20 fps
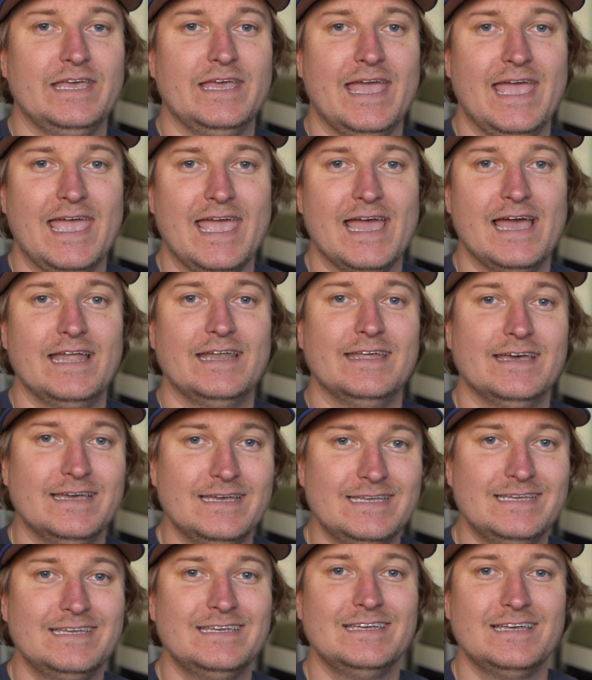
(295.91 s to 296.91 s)
and
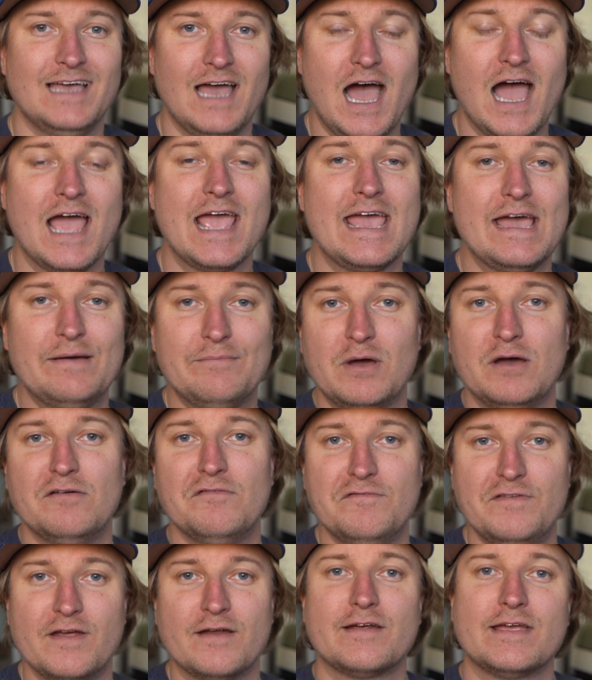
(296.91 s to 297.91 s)
I am
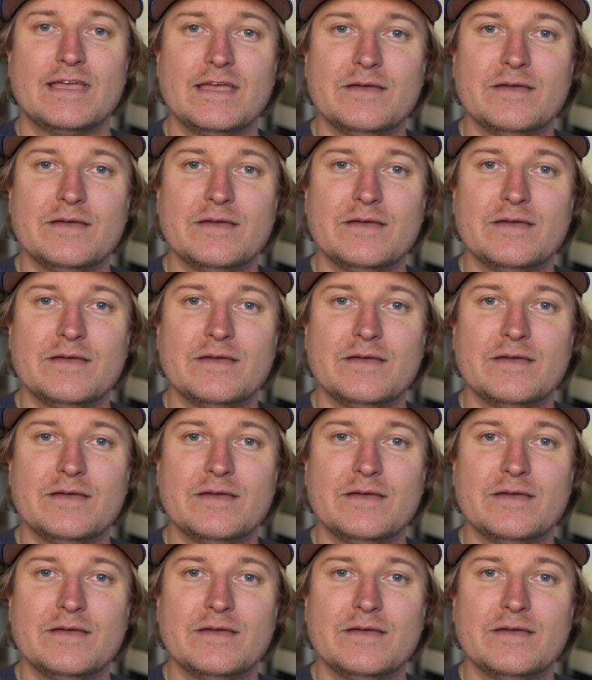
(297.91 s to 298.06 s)
very